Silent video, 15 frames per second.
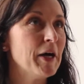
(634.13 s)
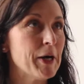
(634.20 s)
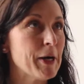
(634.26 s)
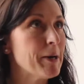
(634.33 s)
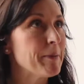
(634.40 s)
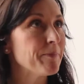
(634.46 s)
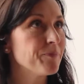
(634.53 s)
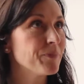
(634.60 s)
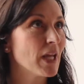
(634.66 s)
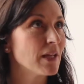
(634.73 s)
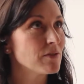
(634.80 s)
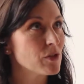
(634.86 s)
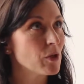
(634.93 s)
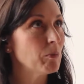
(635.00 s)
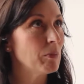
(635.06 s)

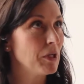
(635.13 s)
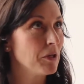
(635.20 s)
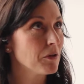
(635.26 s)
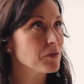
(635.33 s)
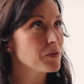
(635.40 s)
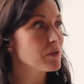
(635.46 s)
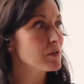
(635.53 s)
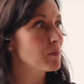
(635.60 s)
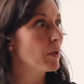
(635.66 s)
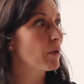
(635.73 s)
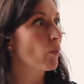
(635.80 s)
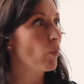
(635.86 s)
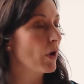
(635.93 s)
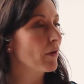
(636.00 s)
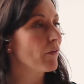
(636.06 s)
and so Pinots has
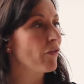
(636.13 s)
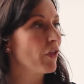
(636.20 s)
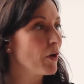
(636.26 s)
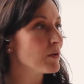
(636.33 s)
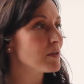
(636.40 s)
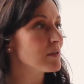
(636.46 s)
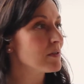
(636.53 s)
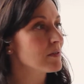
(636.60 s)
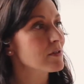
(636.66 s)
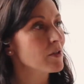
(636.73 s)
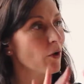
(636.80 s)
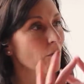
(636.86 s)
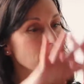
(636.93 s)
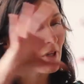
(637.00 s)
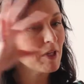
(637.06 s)
been one of those, and
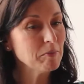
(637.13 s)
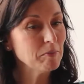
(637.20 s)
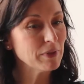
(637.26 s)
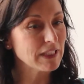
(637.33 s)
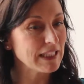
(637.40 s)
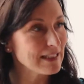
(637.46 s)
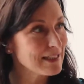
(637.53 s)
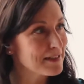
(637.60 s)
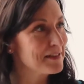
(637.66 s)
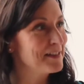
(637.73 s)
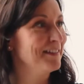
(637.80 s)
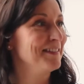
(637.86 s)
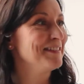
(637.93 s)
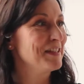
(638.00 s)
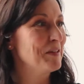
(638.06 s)
so
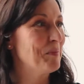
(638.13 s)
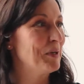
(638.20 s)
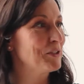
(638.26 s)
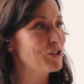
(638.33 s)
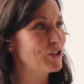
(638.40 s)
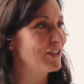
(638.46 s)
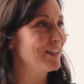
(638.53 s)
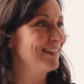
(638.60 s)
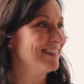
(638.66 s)
completes the picture.